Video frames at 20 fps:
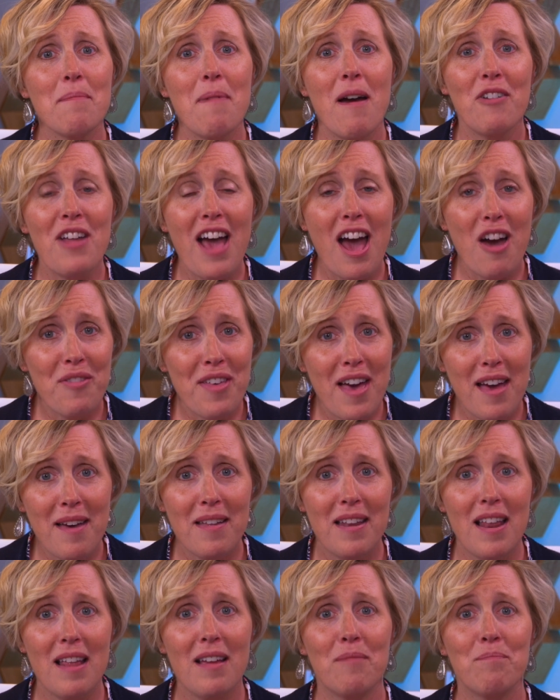about how
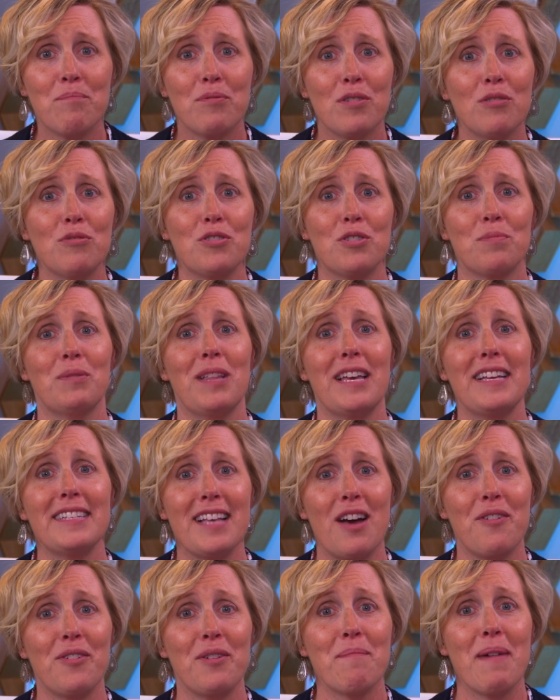that approach plays
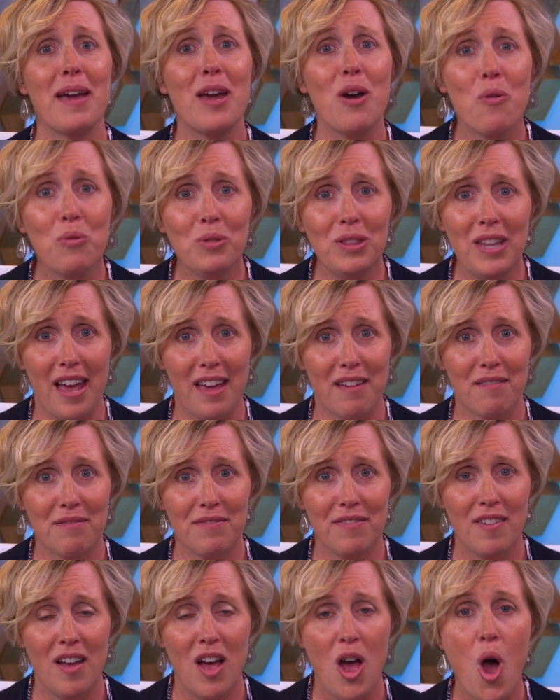out in my own
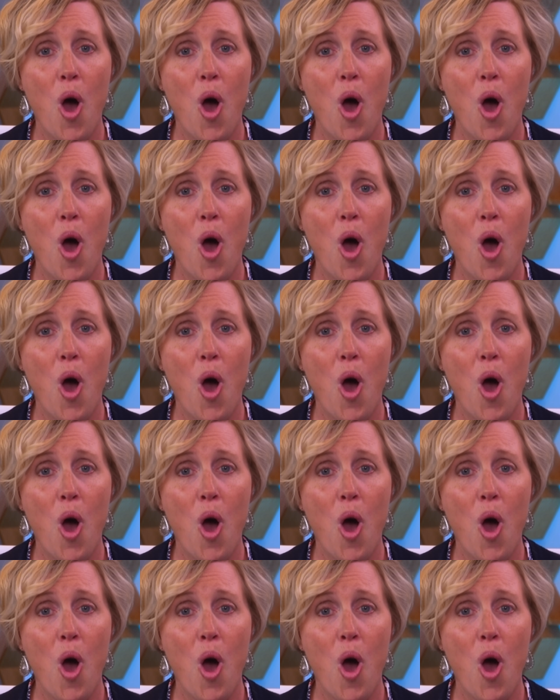life.